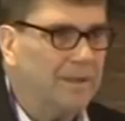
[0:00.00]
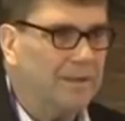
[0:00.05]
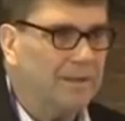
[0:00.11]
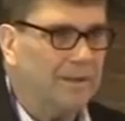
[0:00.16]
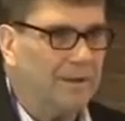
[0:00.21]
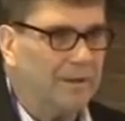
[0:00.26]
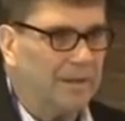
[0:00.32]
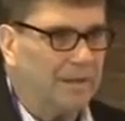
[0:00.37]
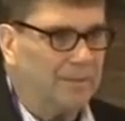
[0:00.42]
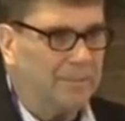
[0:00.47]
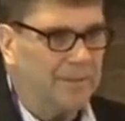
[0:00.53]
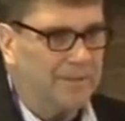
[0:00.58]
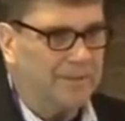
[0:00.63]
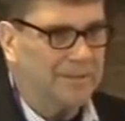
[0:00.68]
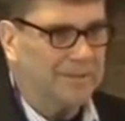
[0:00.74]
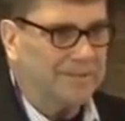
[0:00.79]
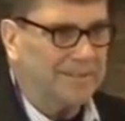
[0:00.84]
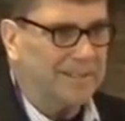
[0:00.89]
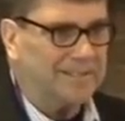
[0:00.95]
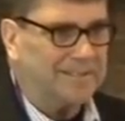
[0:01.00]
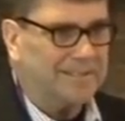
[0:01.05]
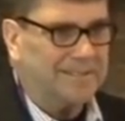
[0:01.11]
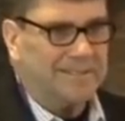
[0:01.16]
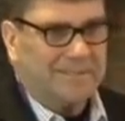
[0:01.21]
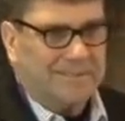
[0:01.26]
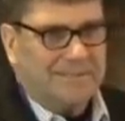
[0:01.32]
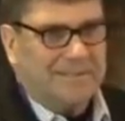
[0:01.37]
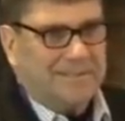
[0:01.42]
You know, that'll be the, like
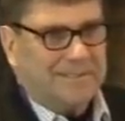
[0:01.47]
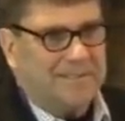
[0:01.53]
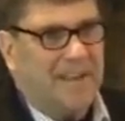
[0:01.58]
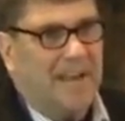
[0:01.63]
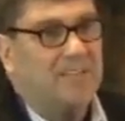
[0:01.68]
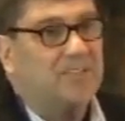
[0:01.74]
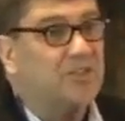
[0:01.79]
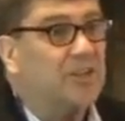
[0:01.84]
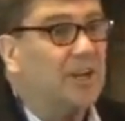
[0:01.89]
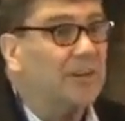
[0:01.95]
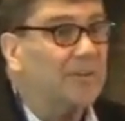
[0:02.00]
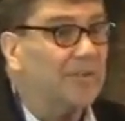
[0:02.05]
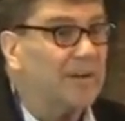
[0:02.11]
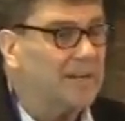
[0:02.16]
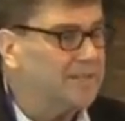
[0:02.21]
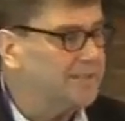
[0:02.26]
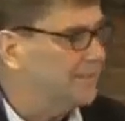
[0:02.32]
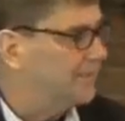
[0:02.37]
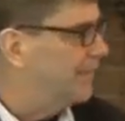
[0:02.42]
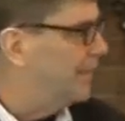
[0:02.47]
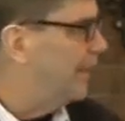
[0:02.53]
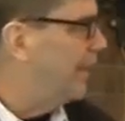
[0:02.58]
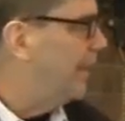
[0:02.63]
the next generation.